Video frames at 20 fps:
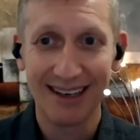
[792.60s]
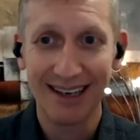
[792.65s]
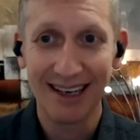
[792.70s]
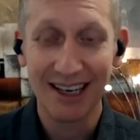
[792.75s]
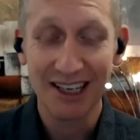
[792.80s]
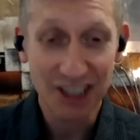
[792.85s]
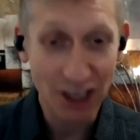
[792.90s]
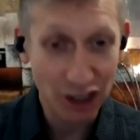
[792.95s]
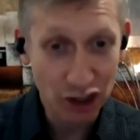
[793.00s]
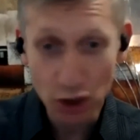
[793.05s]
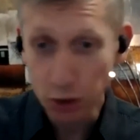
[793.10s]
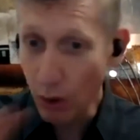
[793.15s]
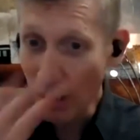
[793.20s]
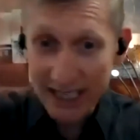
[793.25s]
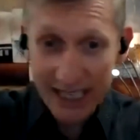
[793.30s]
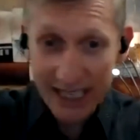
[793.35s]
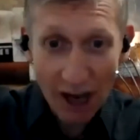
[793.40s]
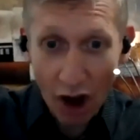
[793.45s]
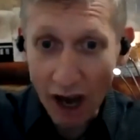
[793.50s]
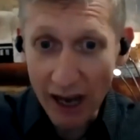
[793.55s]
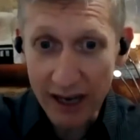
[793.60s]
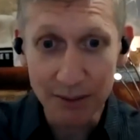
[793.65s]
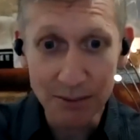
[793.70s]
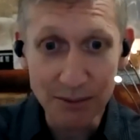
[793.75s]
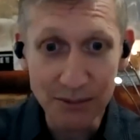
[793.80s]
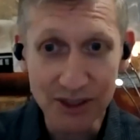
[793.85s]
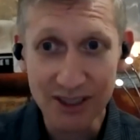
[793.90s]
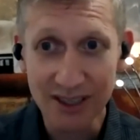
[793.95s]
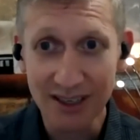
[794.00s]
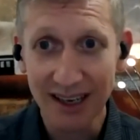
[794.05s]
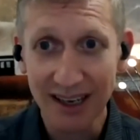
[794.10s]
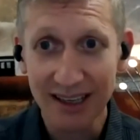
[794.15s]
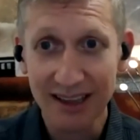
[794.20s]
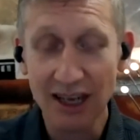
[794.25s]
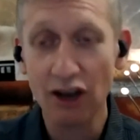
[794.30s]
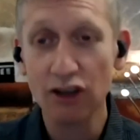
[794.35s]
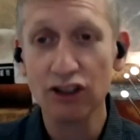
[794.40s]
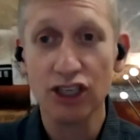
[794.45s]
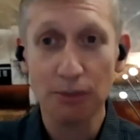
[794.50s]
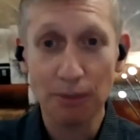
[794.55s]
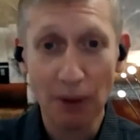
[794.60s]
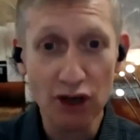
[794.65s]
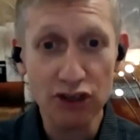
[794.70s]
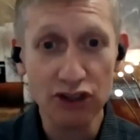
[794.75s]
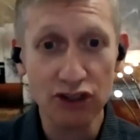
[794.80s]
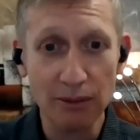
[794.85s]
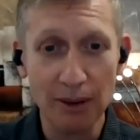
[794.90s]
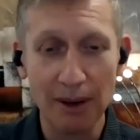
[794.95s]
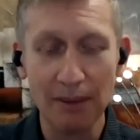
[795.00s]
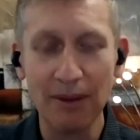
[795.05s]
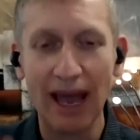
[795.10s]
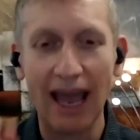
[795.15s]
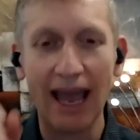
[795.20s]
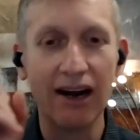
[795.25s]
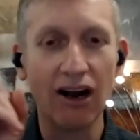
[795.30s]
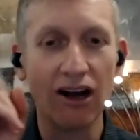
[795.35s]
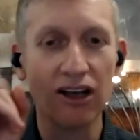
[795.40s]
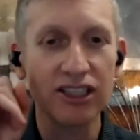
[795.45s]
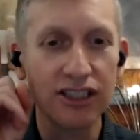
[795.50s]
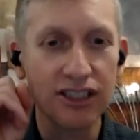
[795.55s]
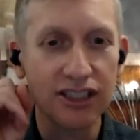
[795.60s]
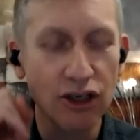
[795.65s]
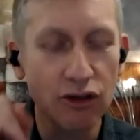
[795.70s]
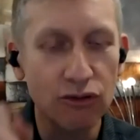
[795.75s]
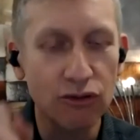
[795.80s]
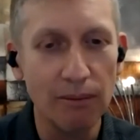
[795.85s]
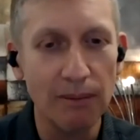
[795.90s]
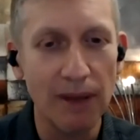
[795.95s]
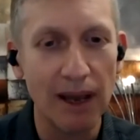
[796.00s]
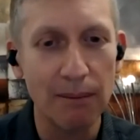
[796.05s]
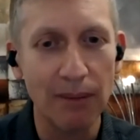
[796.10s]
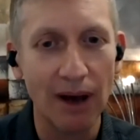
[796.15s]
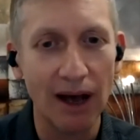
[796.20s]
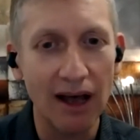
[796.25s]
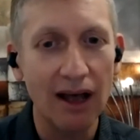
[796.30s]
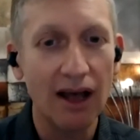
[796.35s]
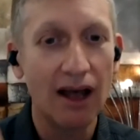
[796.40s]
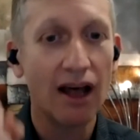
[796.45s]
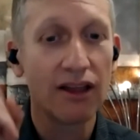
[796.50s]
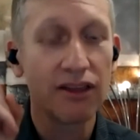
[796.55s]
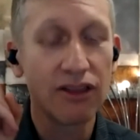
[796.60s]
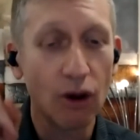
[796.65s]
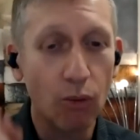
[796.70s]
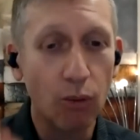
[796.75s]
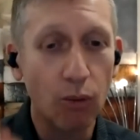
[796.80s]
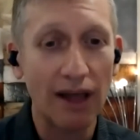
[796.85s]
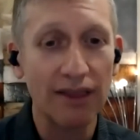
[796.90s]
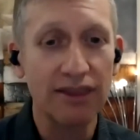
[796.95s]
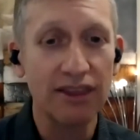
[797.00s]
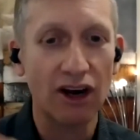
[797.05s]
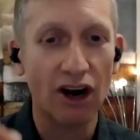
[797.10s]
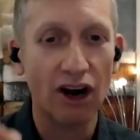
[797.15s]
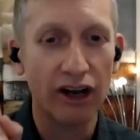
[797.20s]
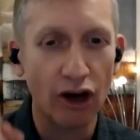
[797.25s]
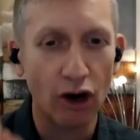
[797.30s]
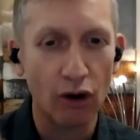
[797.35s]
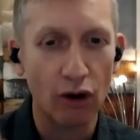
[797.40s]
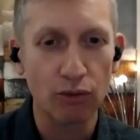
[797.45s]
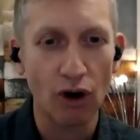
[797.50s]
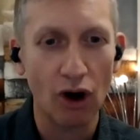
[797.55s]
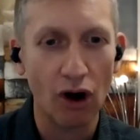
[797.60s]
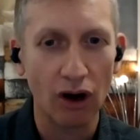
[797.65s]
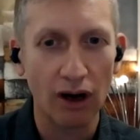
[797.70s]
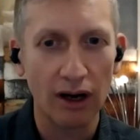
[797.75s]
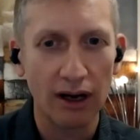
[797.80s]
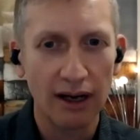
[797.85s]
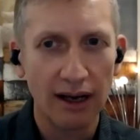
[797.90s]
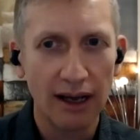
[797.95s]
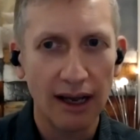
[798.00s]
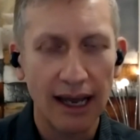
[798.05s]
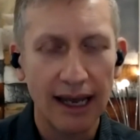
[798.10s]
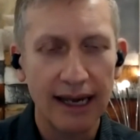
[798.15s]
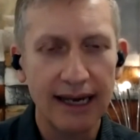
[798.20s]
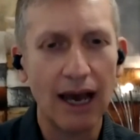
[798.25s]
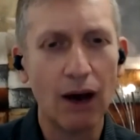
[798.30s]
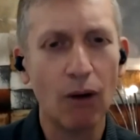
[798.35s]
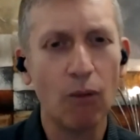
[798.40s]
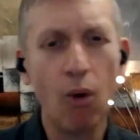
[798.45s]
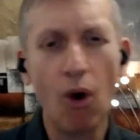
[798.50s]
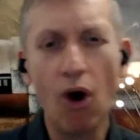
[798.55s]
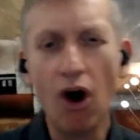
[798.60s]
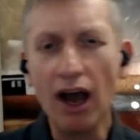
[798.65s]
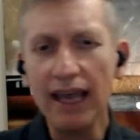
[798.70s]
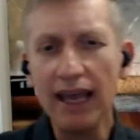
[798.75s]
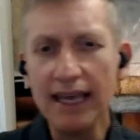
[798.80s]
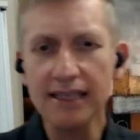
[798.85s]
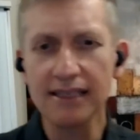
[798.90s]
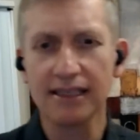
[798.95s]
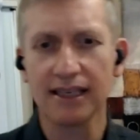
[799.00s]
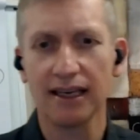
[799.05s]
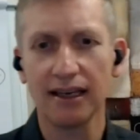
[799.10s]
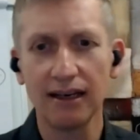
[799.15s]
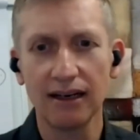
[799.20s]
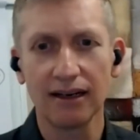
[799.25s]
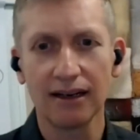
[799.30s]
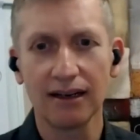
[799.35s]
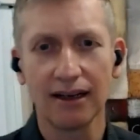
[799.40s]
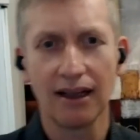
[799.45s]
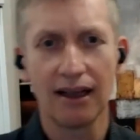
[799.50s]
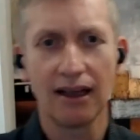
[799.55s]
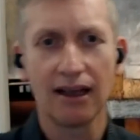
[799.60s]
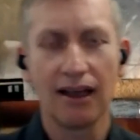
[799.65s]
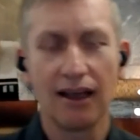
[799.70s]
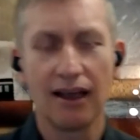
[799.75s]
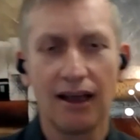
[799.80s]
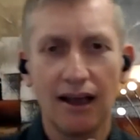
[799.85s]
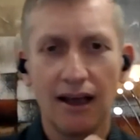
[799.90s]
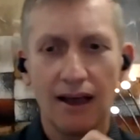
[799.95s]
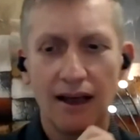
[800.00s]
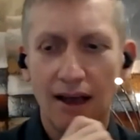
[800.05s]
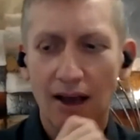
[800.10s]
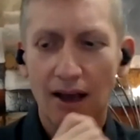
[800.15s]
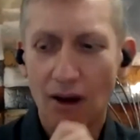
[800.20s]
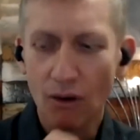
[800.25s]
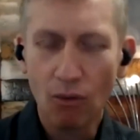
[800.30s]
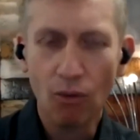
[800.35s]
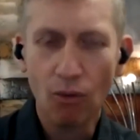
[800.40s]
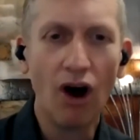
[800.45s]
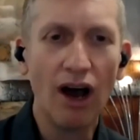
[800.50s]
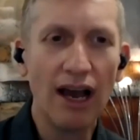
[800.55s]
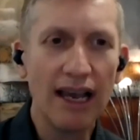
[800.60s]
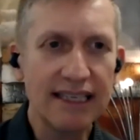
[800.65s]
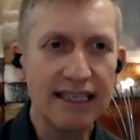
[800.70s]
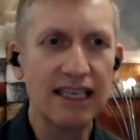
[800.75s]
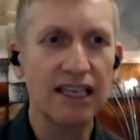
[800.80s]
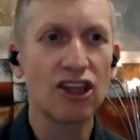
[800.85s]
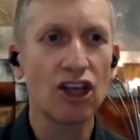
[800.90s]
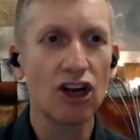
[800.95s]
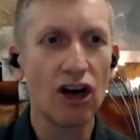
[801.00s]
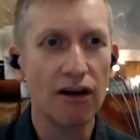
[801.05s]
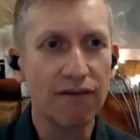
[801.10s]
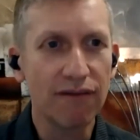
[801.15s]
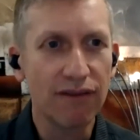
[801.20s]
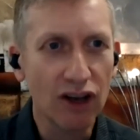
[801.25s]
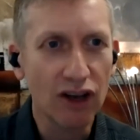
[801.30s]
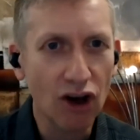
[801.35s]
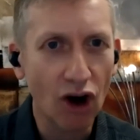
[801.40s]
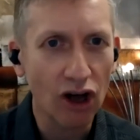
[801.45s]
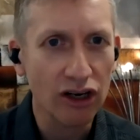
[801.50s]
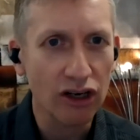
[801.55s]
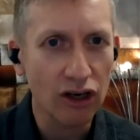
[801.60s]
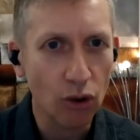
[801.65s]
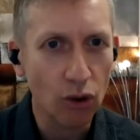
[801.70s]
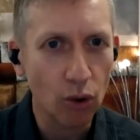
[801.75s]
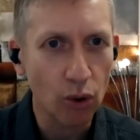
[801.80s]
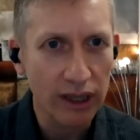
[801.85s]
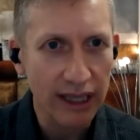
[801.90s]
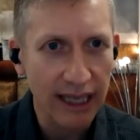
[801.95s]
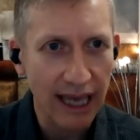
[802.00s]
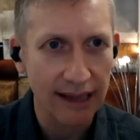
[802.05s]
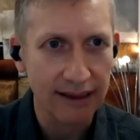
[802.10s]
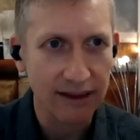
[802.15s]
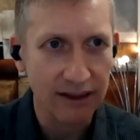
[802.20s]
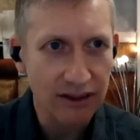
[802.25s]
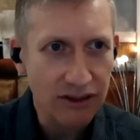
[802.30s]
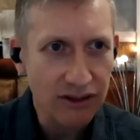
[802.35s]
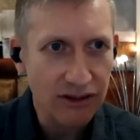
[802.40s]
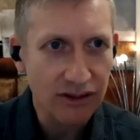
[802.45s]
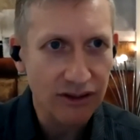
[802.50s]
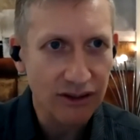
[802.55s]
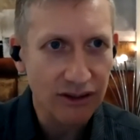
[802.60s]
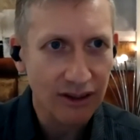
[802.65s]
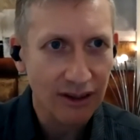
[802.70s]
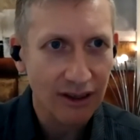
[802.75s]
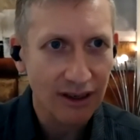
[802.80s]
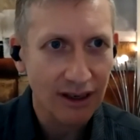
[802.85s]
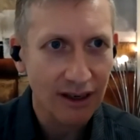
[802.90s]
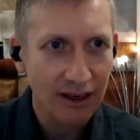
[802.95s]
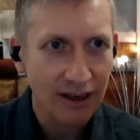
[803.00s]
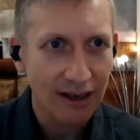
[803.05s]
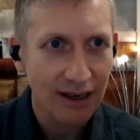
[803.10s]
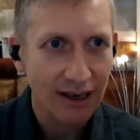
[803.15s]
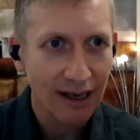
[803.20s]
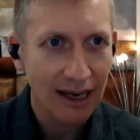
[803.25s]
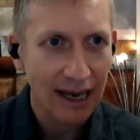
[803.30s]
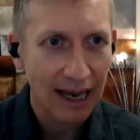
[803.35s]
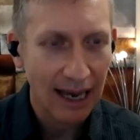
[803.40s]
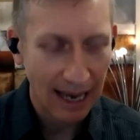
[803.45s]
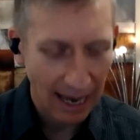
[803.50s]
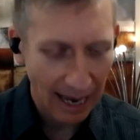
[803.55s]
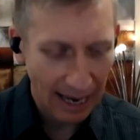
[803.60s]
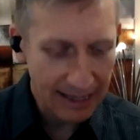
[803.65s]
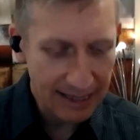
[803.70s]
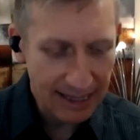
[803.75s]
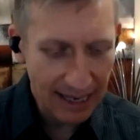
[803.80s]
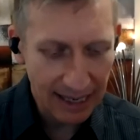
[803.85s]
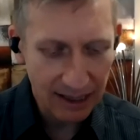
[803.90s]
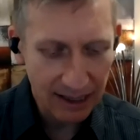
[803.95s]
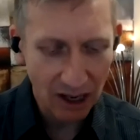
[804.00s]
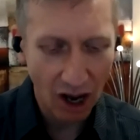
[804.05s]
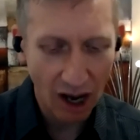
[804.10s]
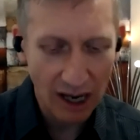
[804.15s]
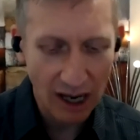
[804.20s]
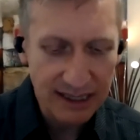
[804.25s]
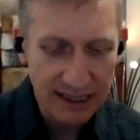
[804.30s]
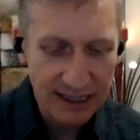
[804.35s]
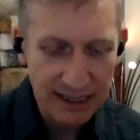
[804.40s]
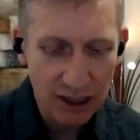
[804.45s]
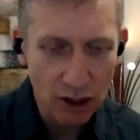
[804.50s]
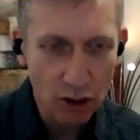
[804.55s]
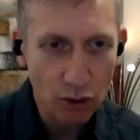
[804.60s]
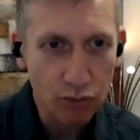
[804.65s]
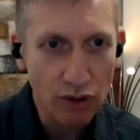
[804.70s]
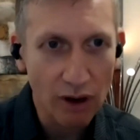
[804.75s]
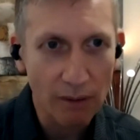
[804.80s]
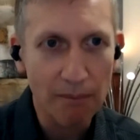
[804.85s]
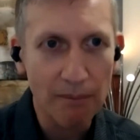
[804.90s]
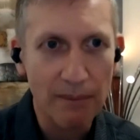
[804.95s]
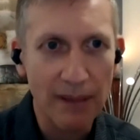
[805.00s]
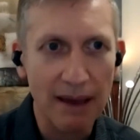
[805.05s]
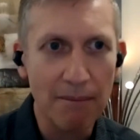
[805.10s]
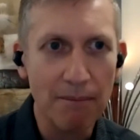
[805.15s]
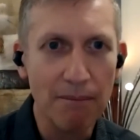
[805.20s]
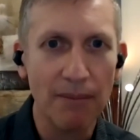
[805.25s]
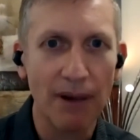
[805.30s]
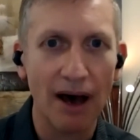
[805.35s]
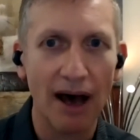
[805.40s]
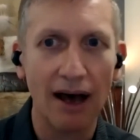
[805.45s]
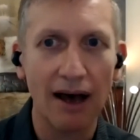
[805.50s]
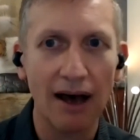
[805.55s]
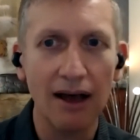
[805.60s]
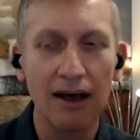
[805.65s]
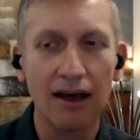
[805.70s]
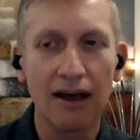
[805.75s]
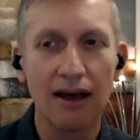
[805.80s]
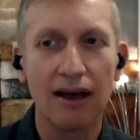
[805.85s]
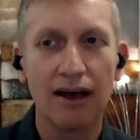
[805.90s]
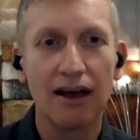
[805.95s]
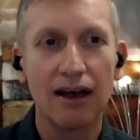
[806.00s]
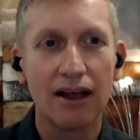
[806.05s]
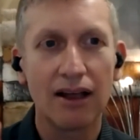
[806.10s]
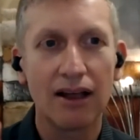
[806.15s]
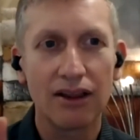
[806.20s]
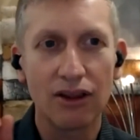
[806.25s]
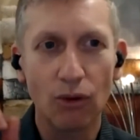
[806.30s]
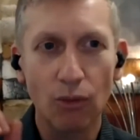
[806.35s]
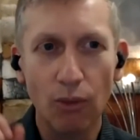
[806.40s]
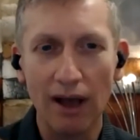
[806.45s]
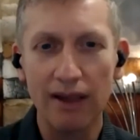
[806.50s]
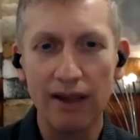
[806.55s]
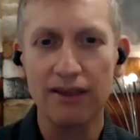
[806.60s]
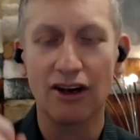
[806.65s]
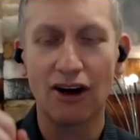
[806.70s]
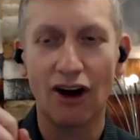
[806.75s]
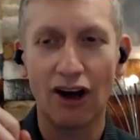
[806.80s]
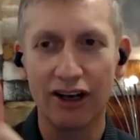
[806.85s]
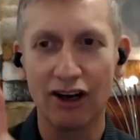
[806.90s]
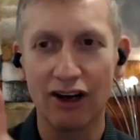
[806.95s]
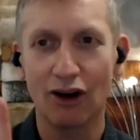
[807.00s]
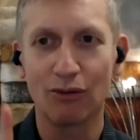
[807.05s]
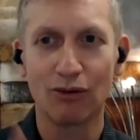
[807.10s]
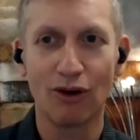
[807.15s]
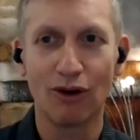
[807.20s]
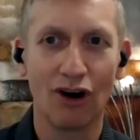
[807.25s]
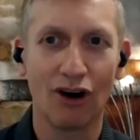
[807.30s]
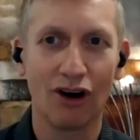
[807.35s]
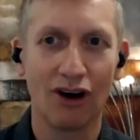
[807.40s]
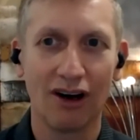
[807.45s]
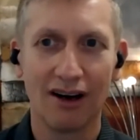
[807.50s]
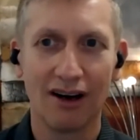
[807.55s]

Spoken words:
So 20 items that I was supposed to remember, and I still remember the one that I got wrong. Now, why is it that I've forgotten all the others, and yet I still remember the one that I got wrong?